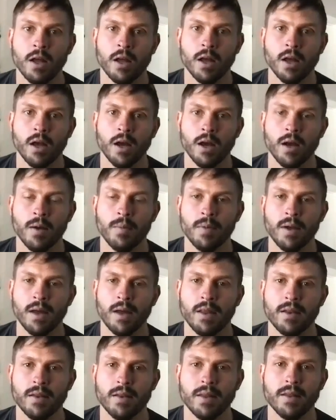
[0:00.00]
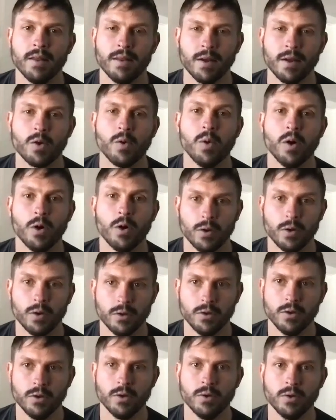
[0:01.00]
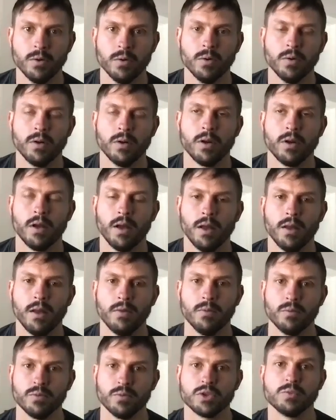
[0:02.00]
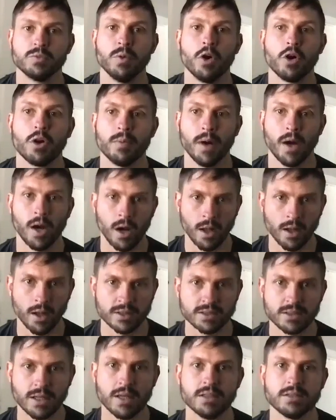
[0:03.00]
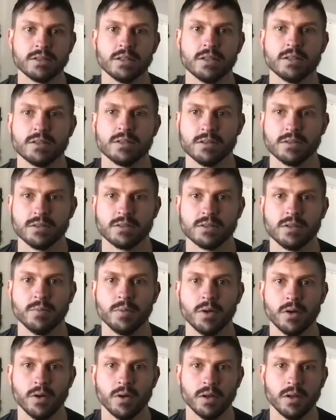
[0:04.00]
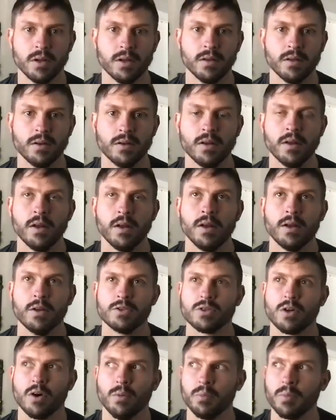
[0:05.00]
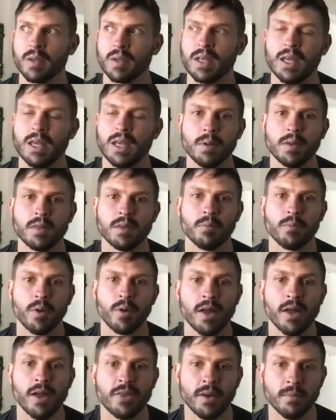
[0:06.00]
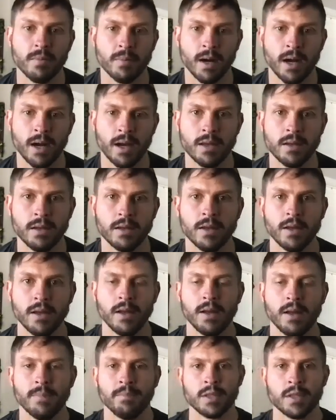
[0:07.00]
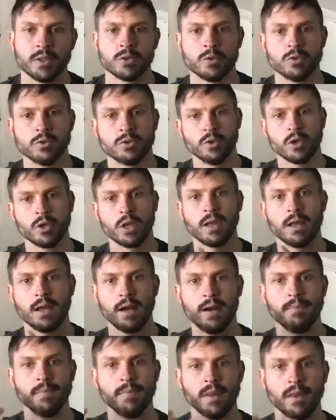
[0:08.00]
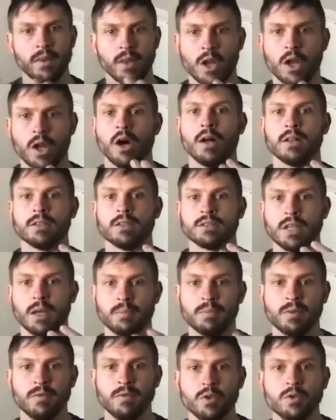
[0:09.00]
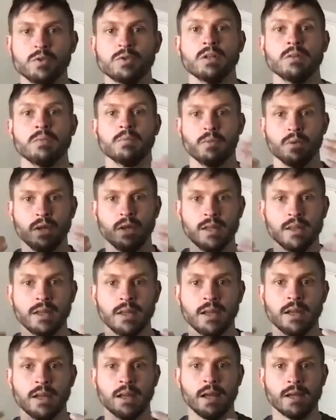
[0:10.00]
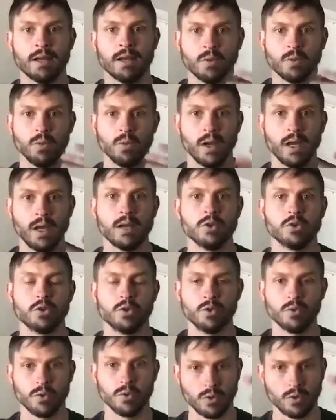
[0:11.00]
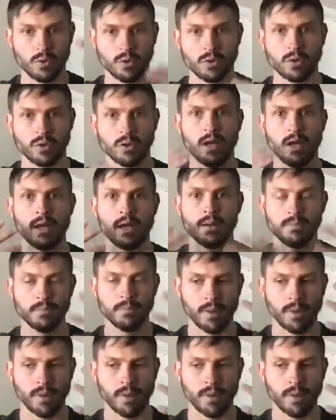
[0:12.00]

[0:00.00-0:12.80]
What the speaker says: and they quoted you and spoke about allostasis and stability, and it's called keeping the breath in mind. And so it was looking at the concept of using breathing as a way to create and